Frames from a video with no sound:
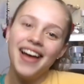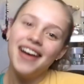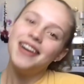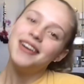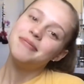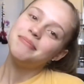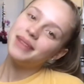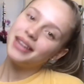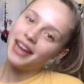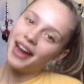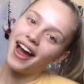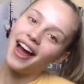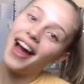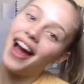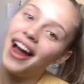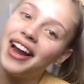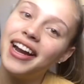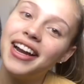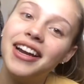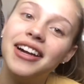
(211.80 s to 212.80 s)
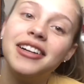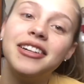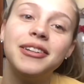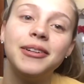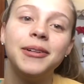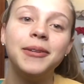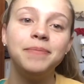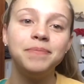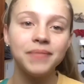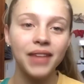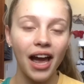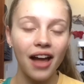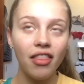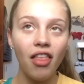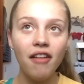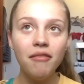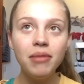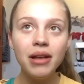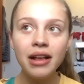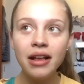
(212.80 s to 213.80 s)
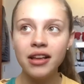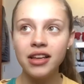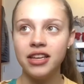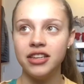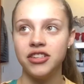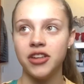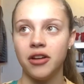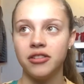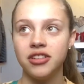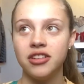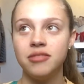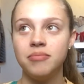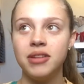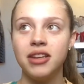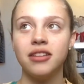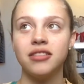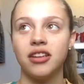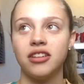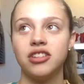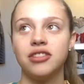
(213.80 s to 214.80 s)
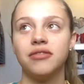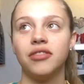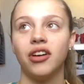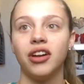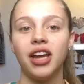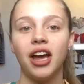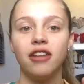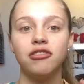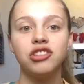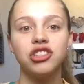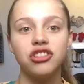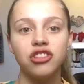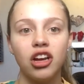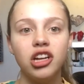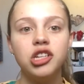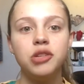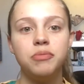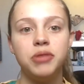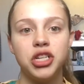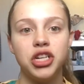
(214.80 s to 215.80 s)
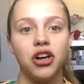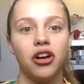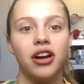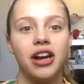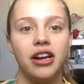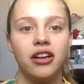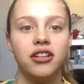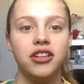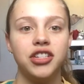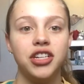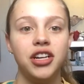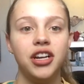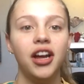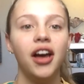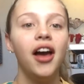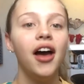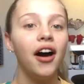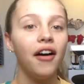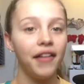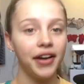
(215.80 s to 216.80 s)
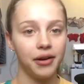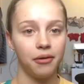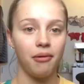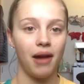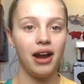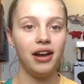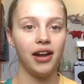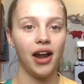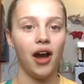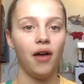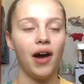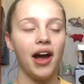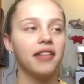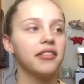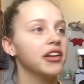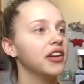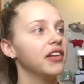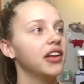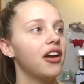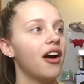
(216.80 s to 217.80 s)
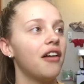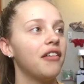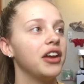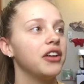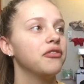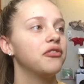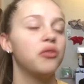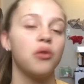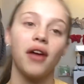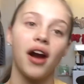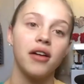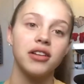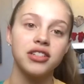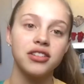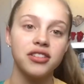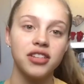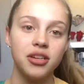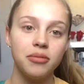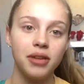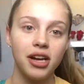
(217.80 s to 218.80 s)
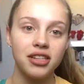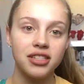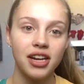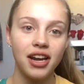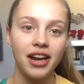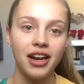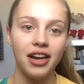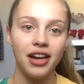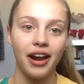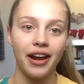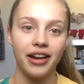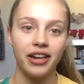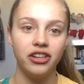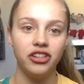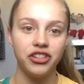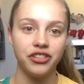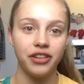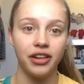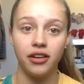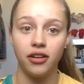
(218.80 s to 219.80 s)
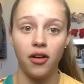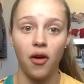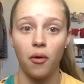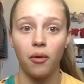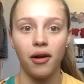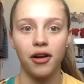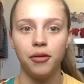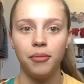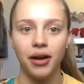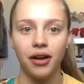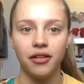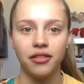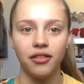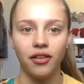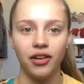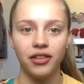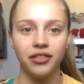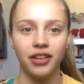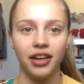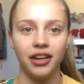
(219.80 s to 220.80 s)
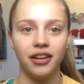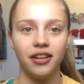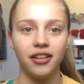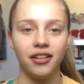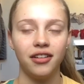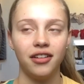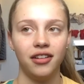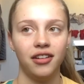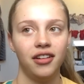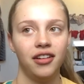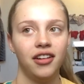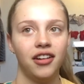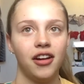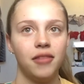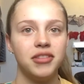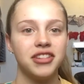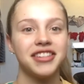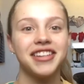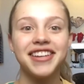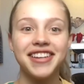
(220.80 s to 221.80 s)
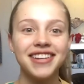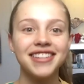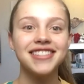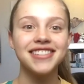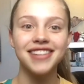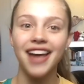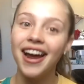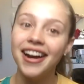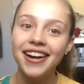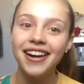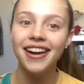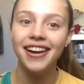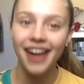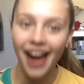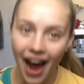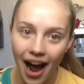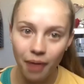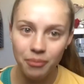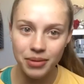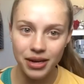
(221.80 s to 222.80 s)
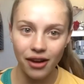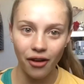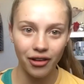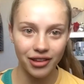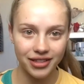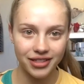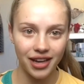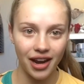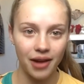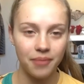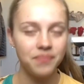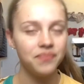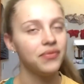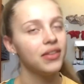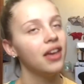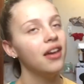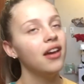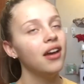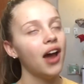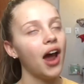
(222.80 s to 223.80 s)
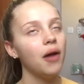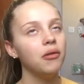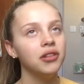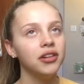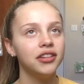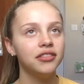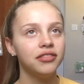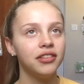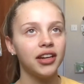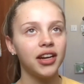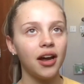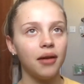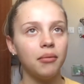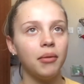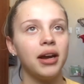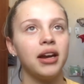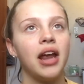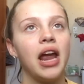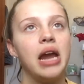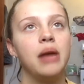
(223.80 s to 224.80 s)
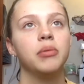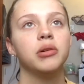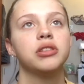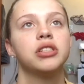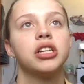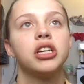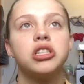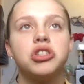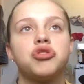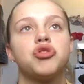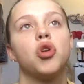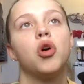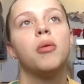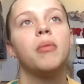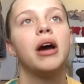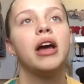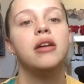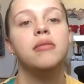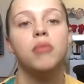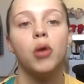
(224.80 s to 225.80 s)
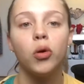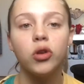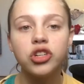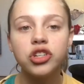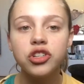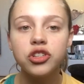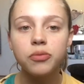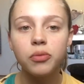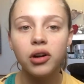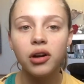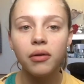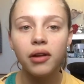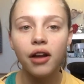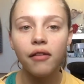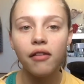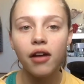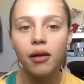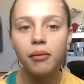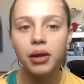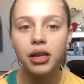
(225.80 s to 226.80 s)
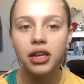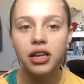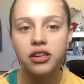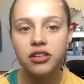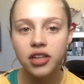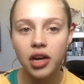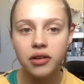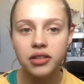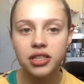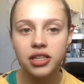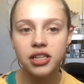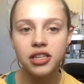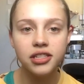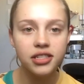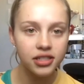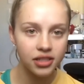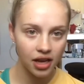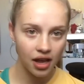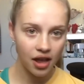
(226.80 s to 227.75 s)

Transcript: But yeah, I love being in ketosis because I just feel like I have such pure energy. Like right now, I literally got like 4 hours of sleep last night and I could just like go run a marathon. Like I'm just like excited and happy all the time. I really feel like I'm like able to control my emotions more whenever I'm in ketosis.